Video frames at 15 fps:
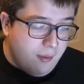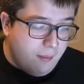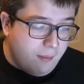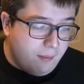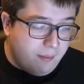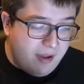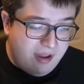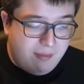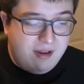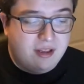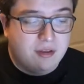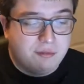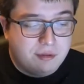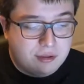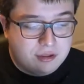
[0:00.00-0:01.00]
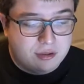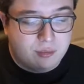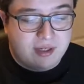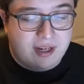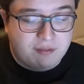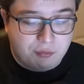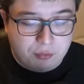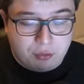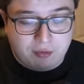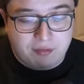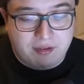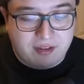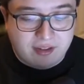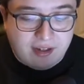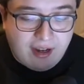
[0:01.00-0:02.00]
maybe in the future we have some sort of
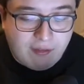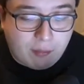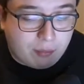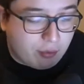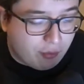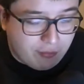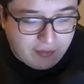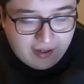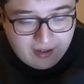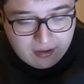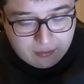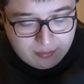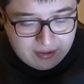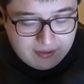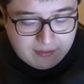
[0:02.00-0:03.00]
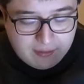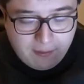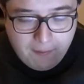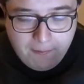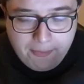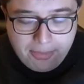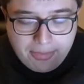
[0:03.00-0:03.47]
thing to have a profile or whatever.